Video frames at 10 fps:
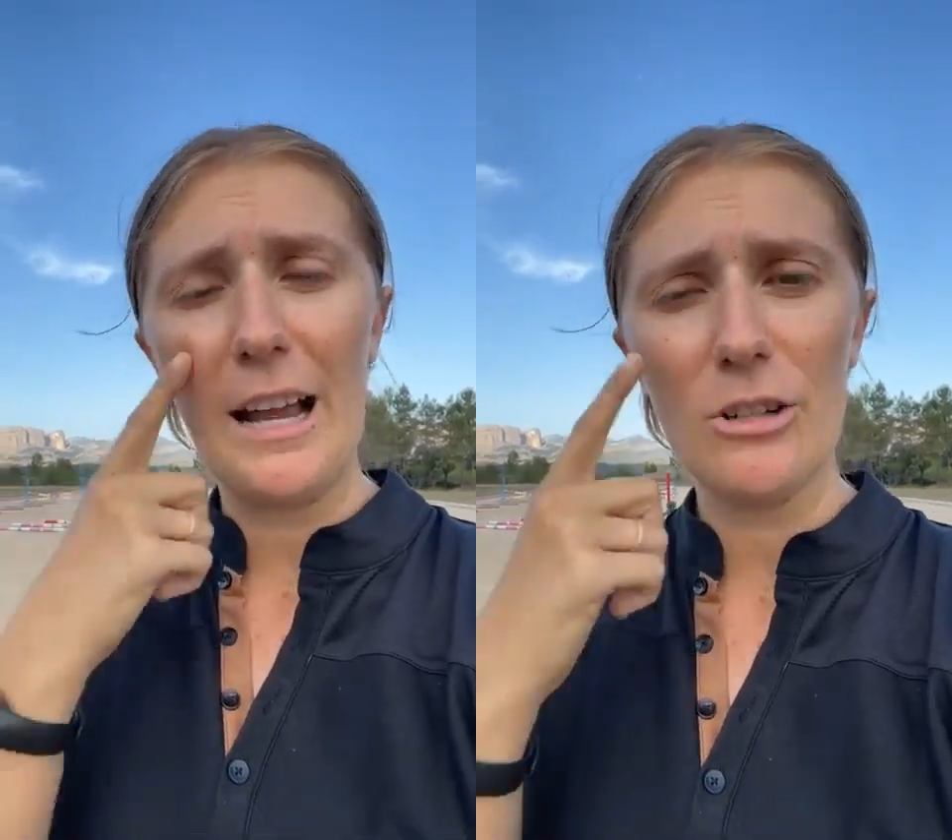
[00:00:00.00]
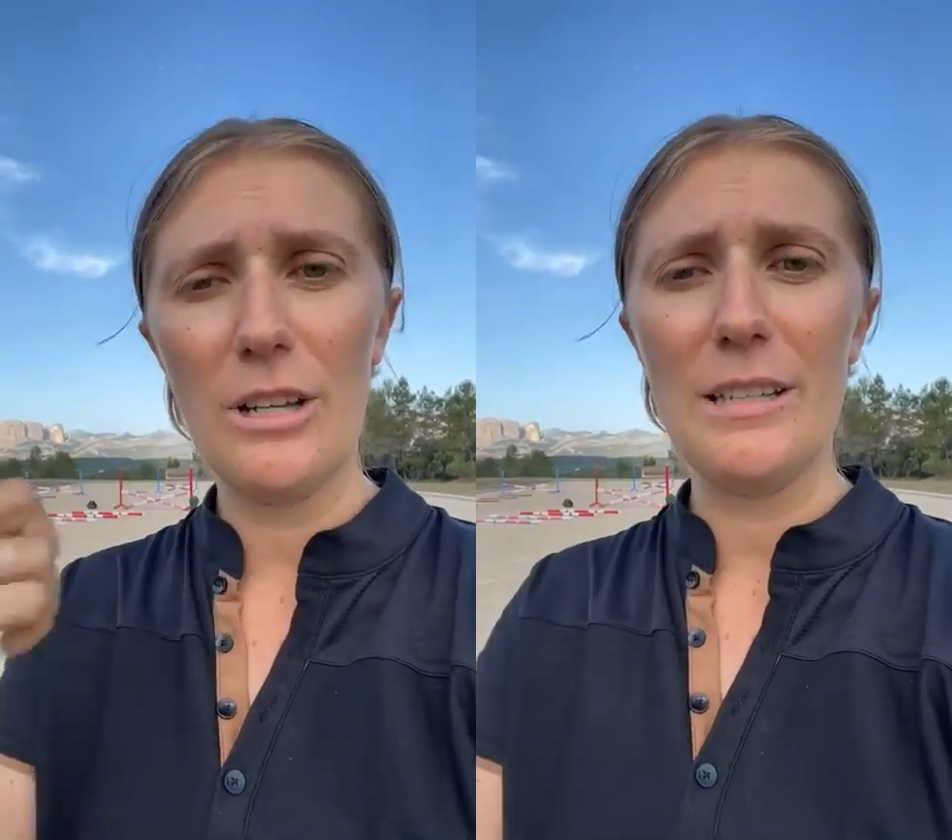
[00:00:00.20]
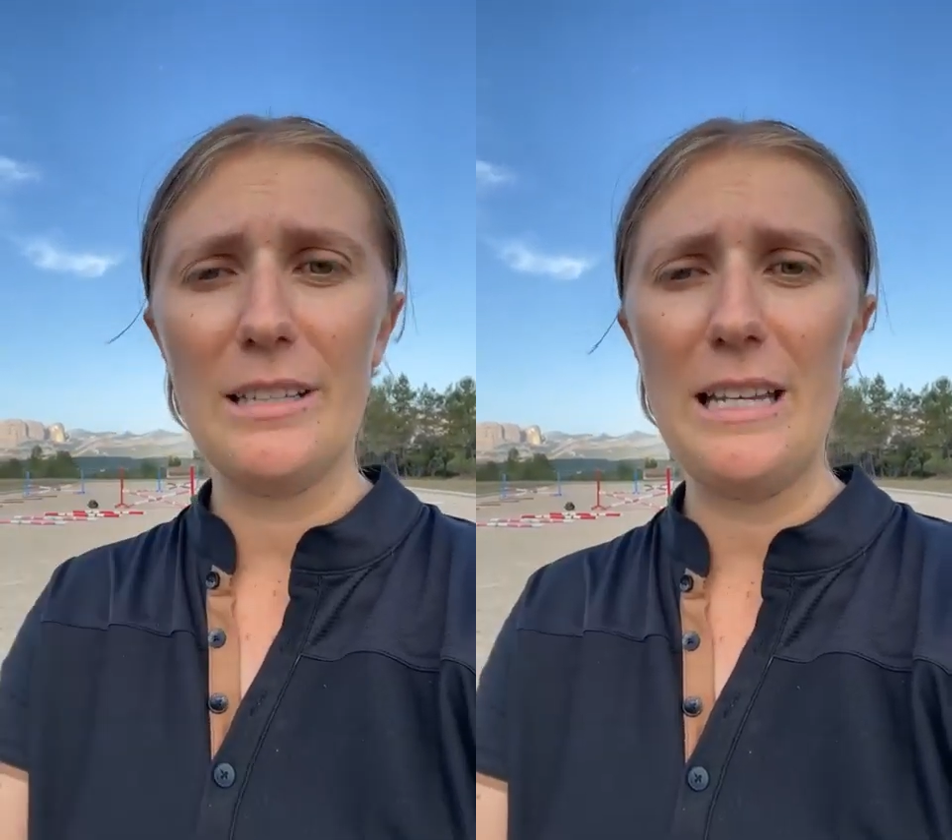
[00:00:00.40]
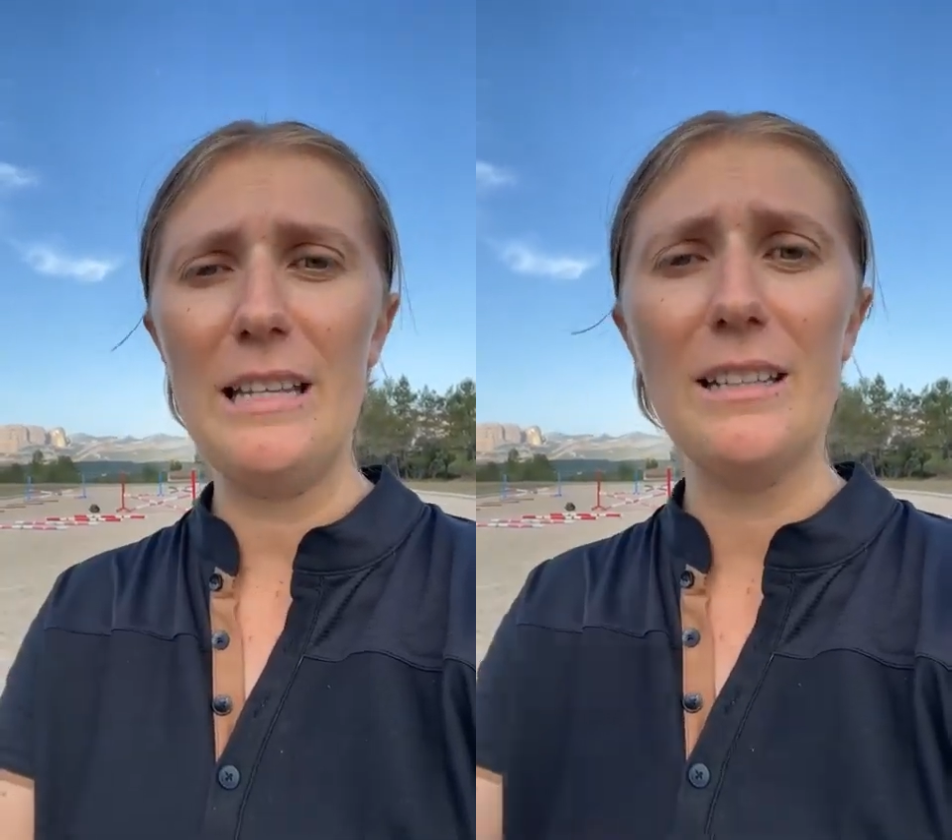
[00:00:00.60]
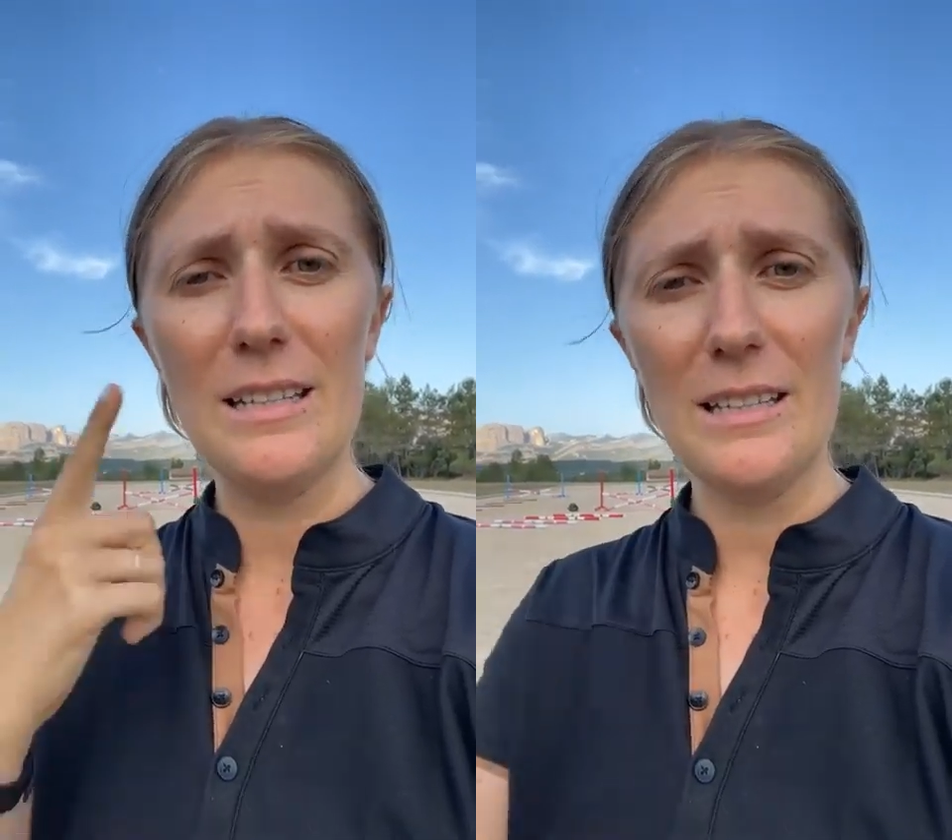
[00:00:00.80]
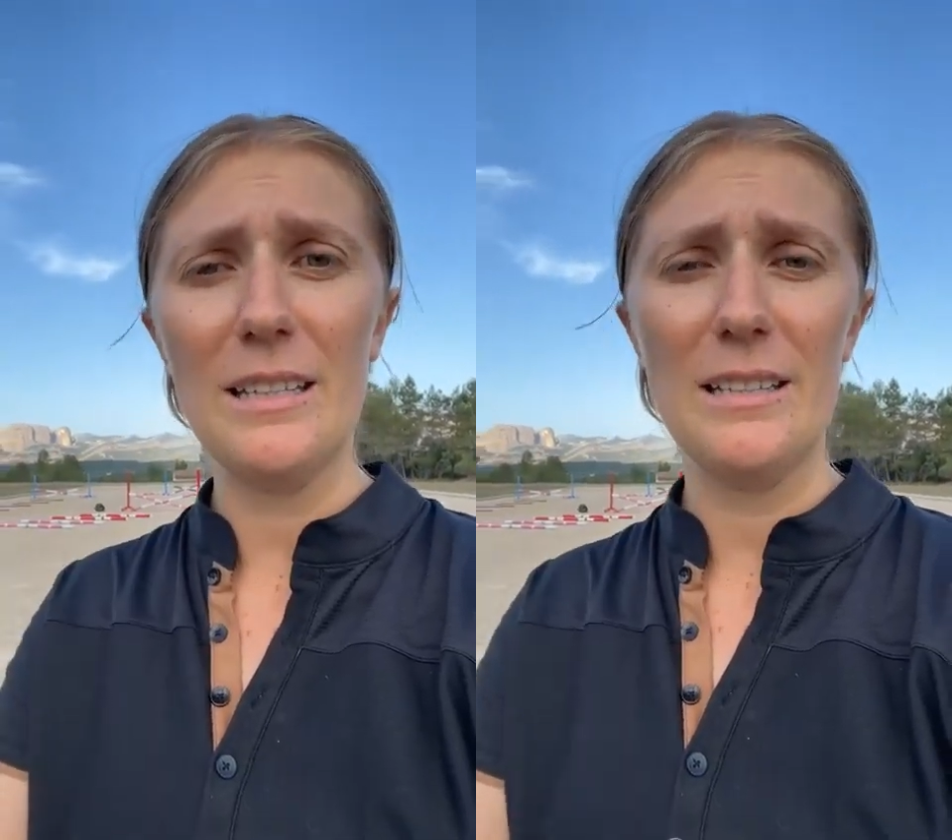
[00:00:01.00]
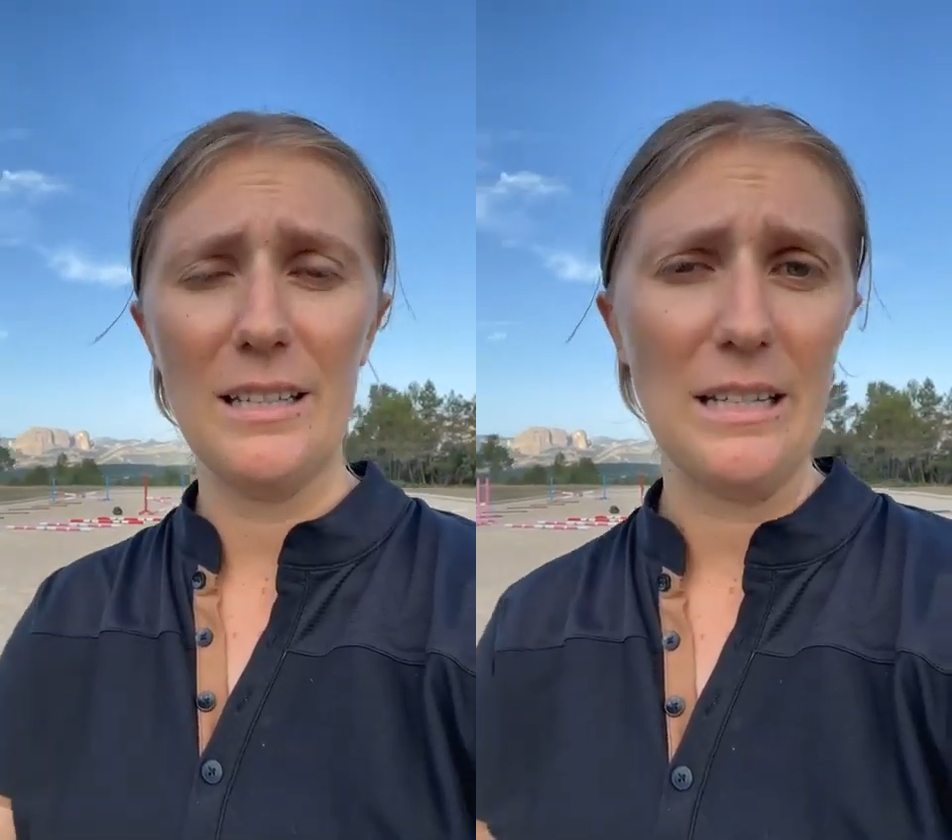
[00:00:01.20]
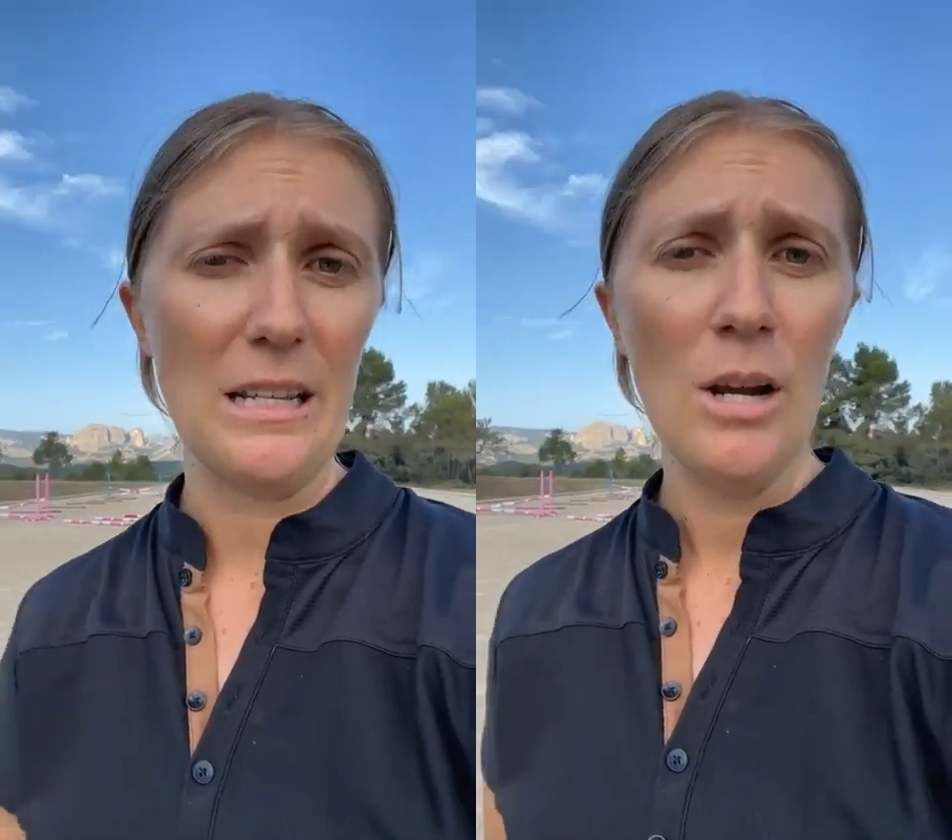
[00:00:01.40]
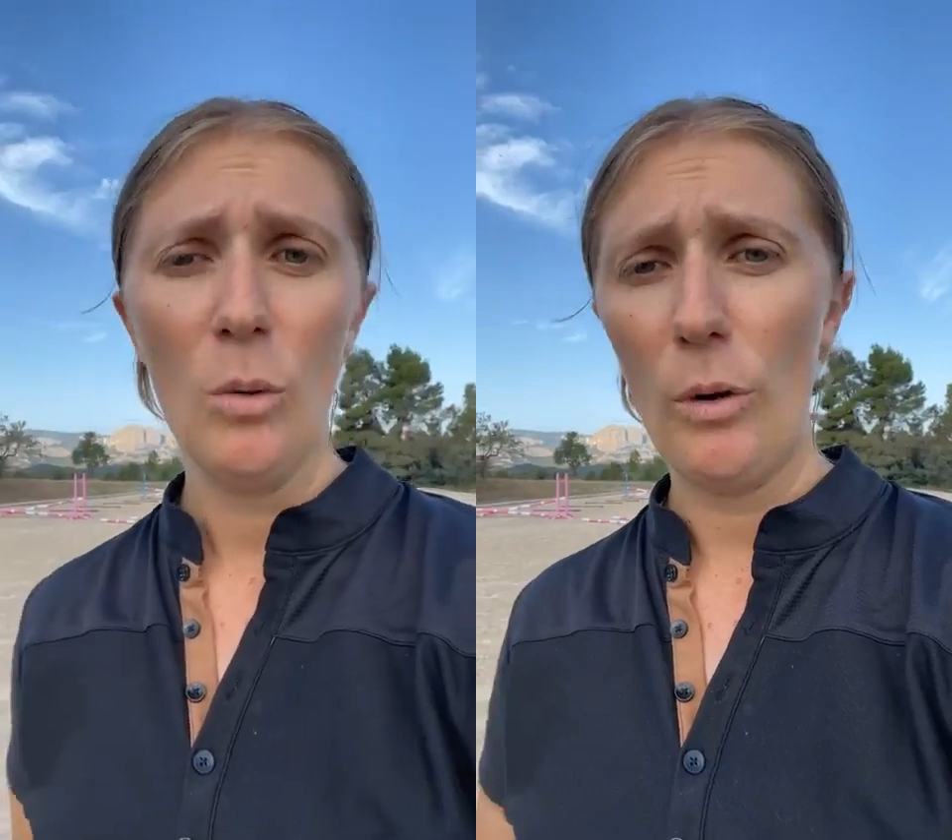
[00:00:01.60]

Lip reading: to actually see the distances,